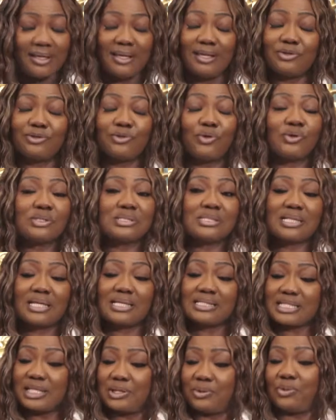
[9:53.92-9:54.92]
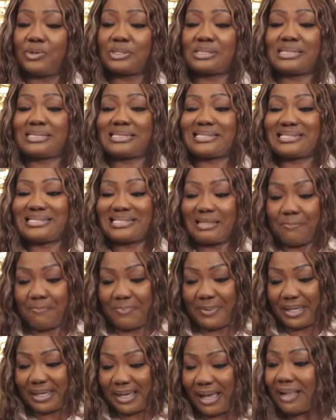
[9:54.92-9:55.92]
In those days, he was
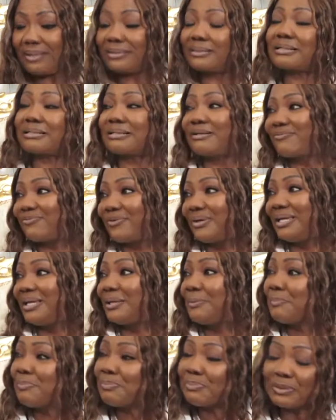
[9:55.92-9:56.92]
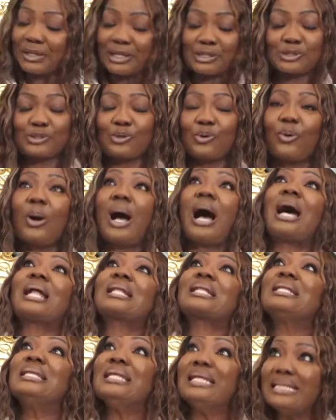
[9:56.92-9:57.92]
typical creepy. So
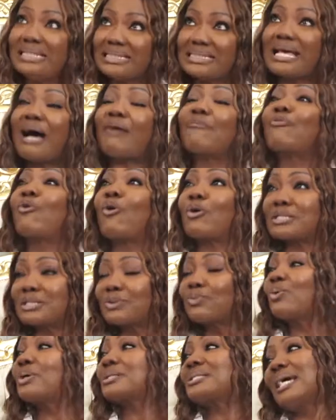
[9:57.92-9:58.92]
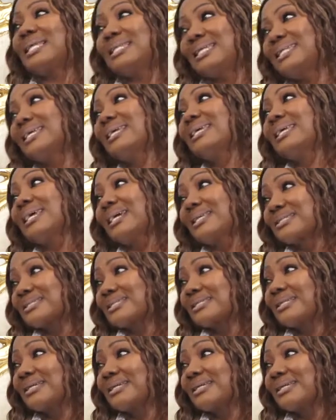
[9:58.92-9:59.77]
at least I've gotten what I didn't get.